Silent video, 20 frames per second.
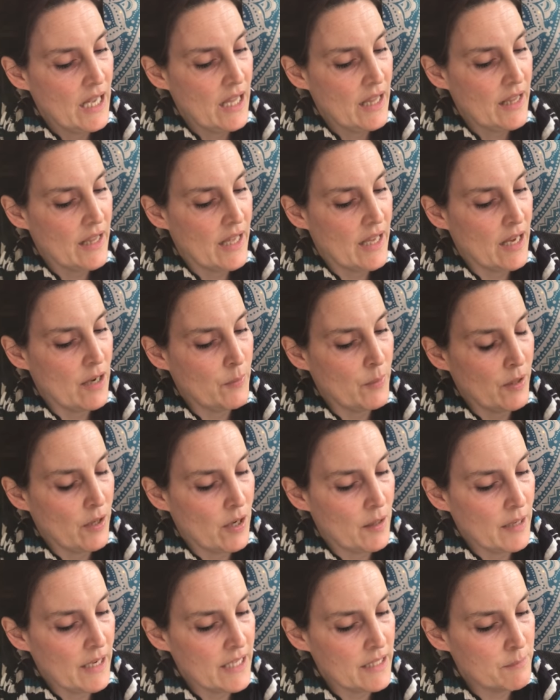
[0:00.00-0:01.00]
"There we
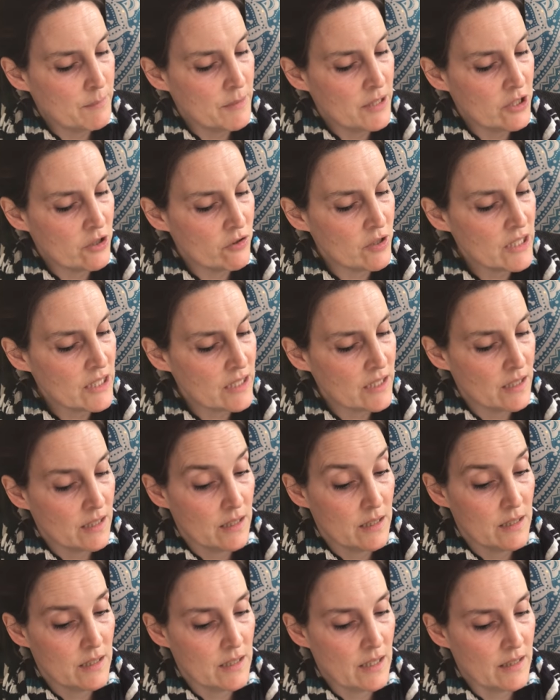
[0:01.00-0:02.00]
are, headmistress,"
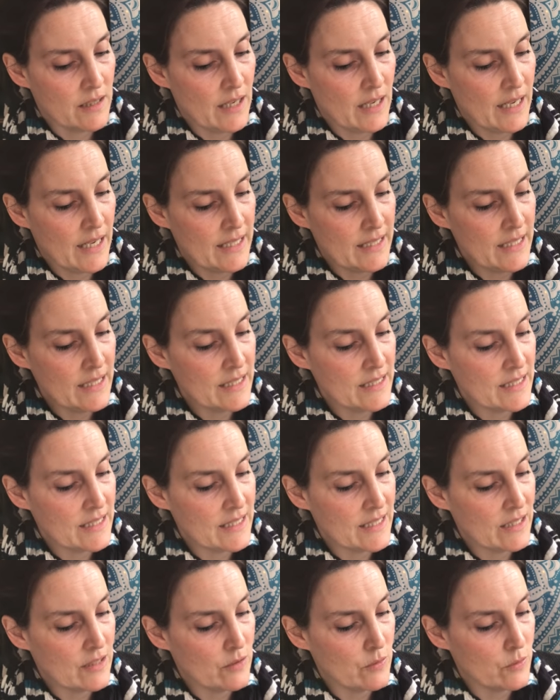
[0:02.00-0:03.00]
said the lady,
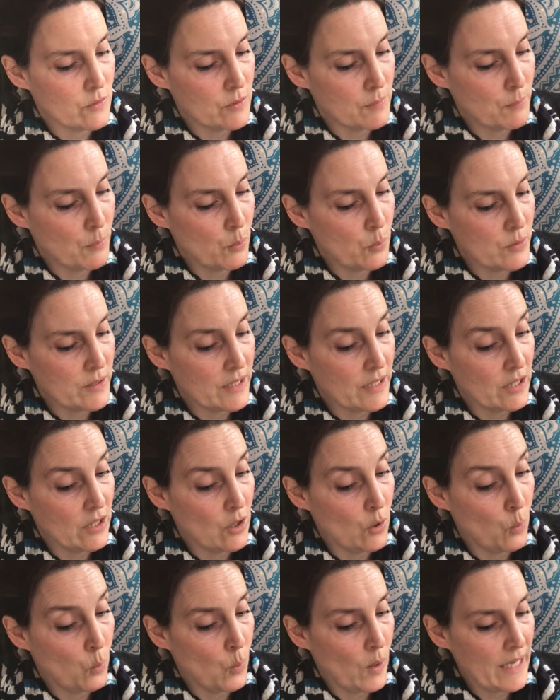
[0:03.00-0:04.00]
still sporting her
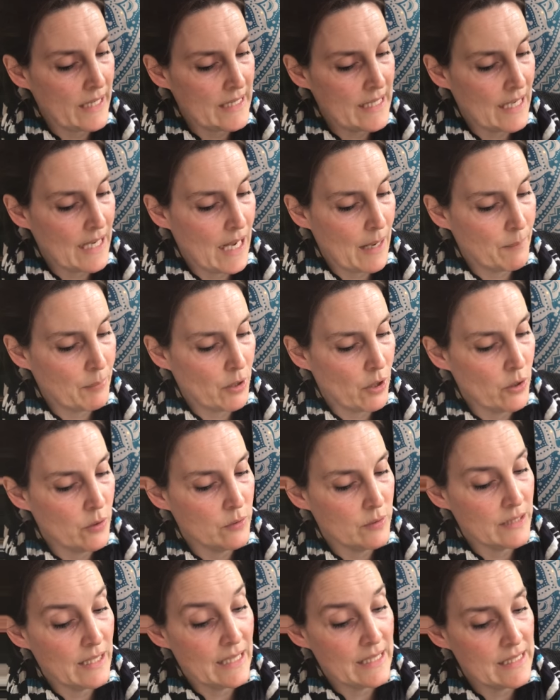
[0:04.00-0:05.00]
white lab
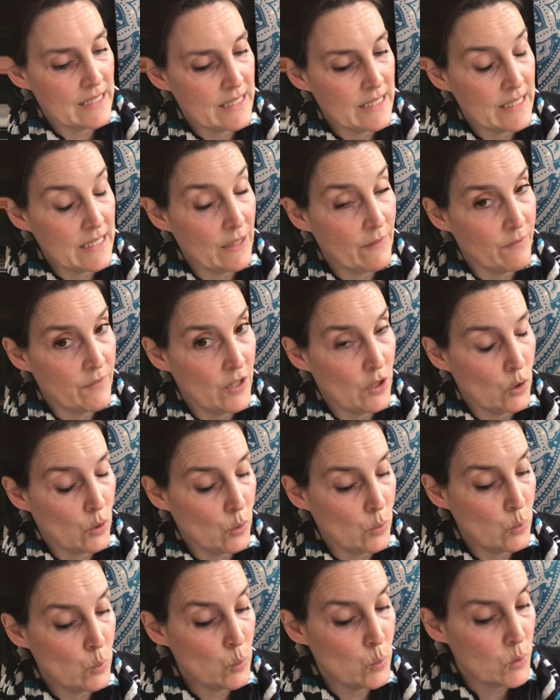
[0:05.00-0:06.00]
coat and safety
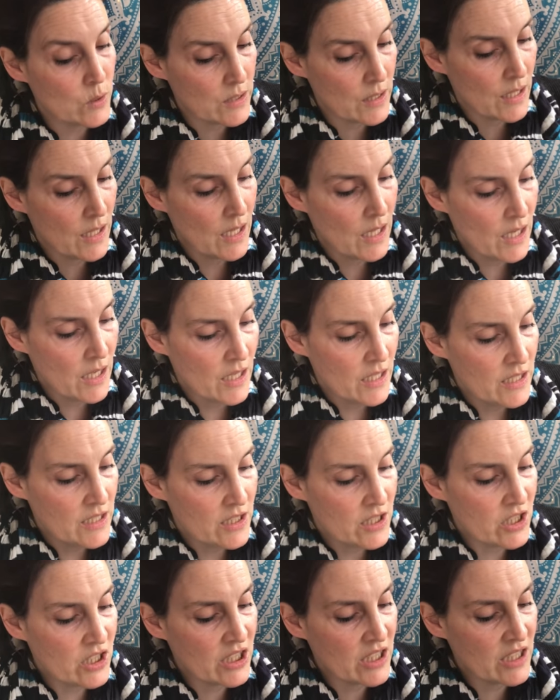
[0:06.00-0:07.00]
goggles.
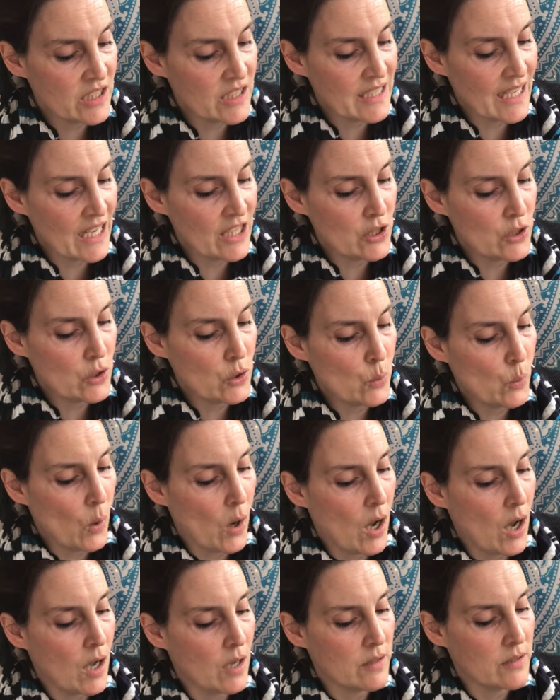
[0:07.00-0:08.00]
"Just as you
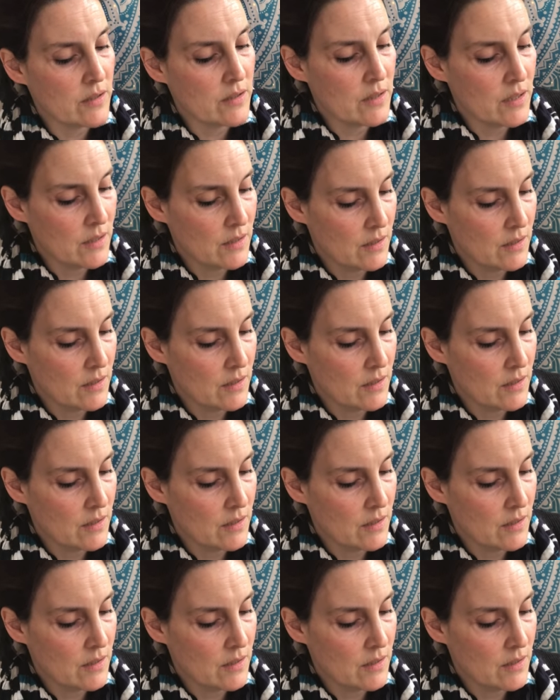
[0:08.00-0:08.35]
asked."